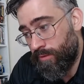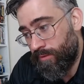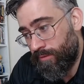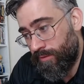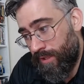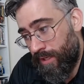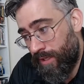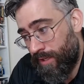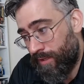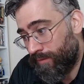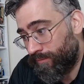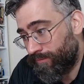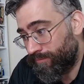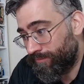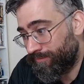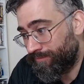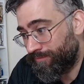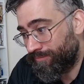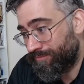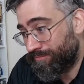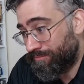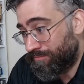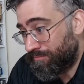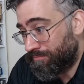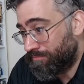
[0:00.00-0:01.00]
Yeah.
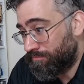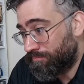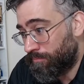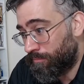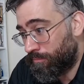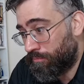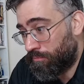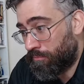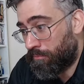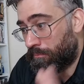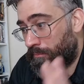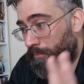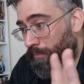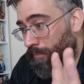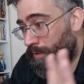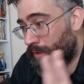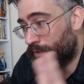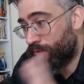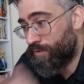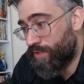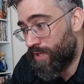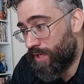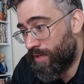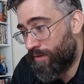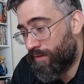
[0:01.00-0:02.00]

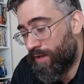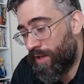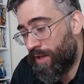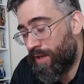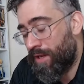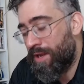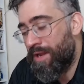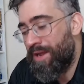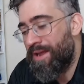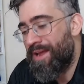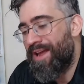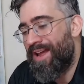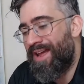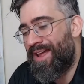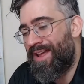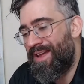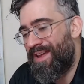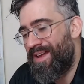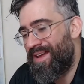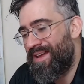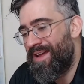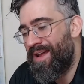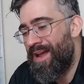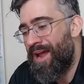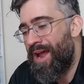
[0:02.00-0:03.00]
Can't say anything.
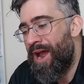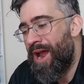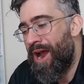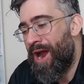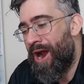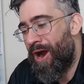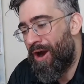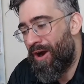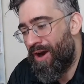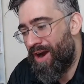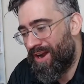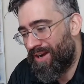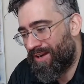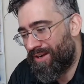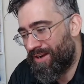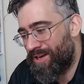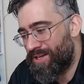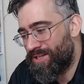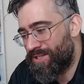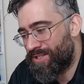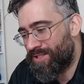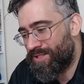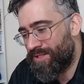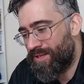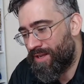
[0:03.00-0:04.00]
All right,
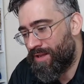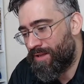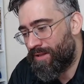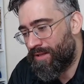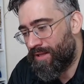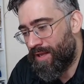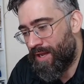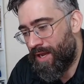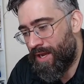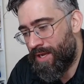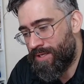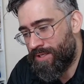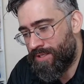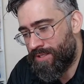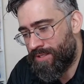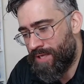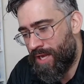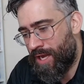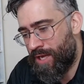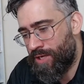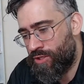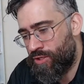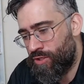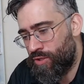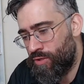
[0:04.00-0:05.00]
guys.
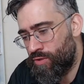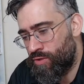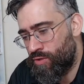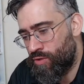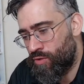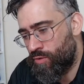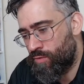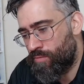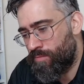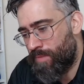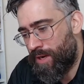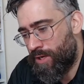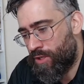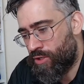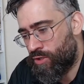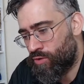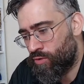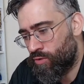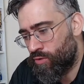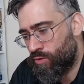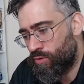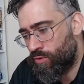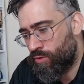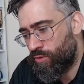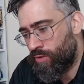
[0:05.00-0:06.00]
As usual, make
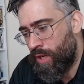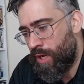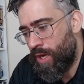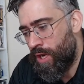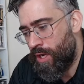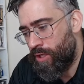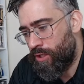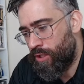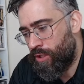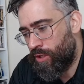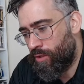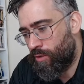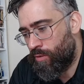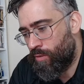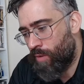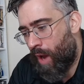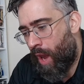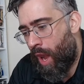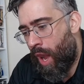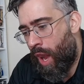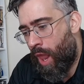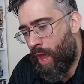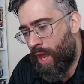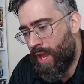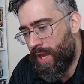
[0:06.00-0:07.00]
sure you
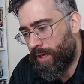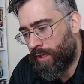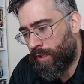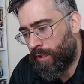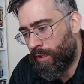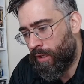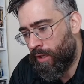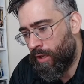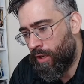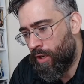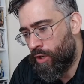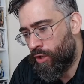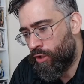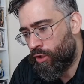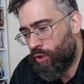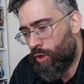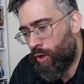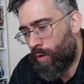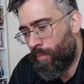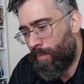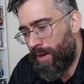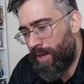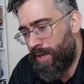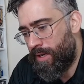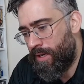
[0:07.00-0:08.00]
like,
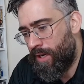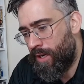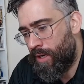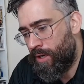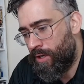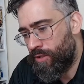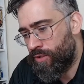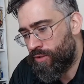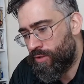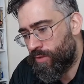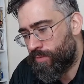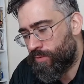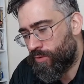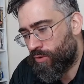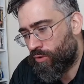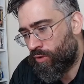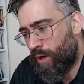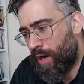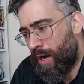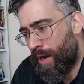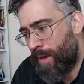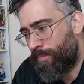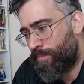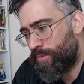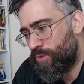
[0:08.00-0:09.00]
comment,
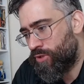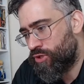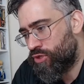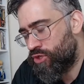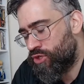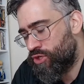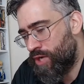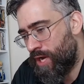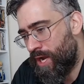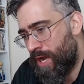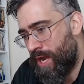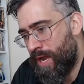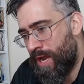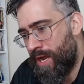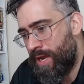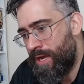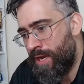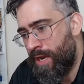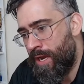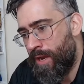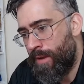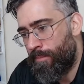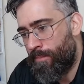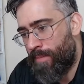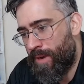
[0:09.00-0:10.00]
subscribe, share.
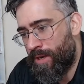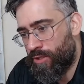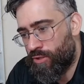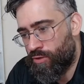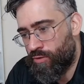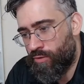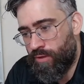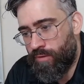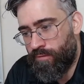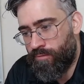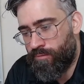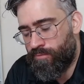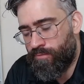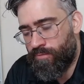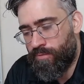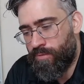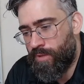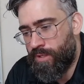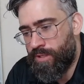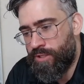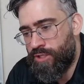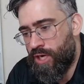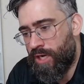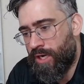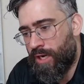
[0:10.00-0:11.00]
Make sure you
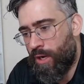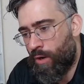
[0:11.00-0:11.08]
check